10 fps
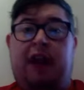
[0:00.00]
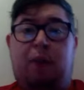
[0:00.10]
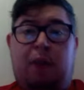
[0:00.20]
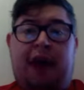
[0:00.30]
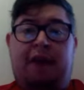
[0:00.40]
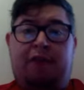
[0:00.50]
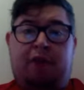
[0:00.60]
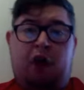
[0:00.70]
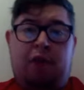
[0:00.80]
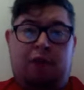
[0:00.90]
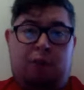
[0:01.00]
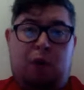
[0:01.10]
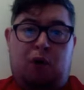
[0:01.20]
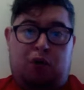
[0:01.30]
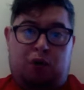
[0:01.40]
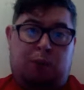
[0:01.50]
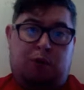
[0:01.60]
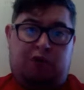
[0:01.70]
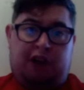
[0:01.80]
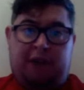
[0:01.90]
and we have got a reported
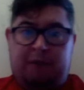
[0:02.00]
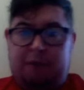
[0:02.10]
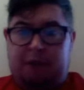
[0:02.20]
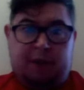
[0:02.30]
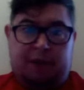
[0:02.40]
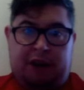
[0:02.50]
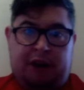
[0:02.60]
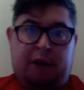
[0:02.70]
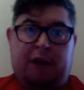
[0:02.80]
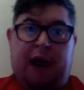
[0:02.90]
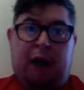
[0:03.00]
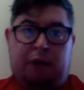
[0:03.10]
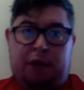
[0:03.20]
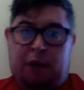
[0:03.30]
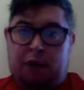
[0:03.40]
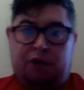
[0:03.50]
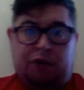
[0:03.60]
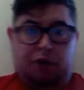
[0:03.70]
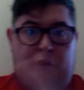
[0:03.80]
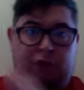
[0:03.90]
budget of around
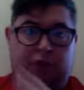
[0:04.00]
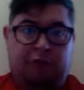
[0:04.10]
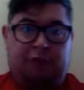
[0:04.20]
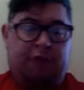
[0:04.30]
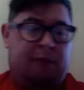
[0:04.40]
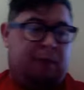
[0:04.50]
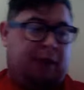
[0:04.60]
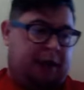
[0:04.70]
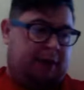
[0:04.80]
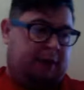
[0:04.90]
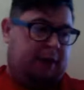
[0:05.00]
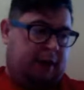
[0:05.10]
100 to 150 million